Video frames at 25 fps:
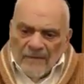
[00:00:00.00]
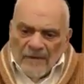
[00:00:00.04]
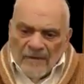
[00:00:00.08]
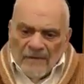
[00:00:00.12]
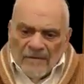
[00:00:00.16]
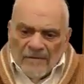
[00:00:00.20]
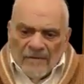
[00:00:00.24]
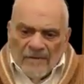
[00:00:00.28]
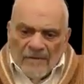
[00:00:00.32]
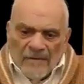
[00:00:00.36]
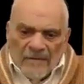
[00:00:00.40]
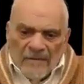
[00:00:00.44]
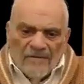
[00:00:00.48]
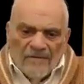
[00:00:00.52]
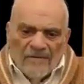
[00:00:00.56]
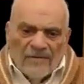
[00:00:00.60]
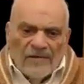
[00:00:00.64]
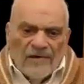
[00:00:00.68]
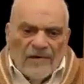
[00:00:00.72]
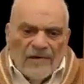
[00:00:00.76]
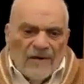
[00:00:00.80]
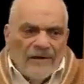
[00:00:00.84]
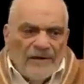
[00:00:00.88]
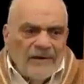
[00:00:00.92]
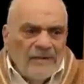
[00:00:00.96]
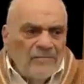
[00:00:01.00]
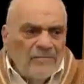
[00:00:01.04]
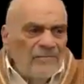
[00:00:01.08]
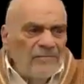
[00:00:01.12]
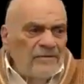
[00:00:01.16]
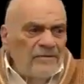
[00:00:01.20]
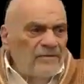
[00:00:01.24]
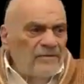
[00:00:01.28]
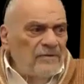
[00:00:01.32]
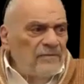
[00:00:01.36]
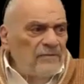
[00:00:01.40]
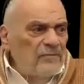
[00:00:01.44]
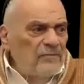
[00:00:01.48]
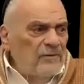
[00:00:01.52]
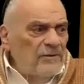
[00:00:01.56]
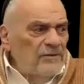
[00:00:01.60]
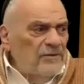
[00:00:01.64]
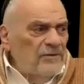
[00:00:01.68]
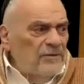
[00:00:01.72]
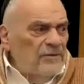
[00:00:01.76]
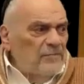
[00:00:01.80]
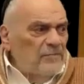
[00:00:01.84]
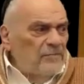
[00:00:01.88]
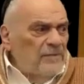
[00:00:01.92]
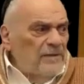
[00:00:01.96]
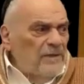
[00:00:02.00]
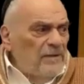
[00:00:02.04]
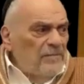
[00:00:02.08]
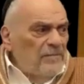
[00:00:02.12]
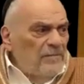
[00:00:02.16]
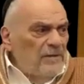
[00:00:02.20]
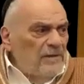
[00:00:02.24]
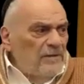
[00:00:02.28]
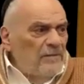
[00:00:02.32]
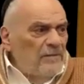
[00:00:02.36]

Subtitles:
The tribes worship them.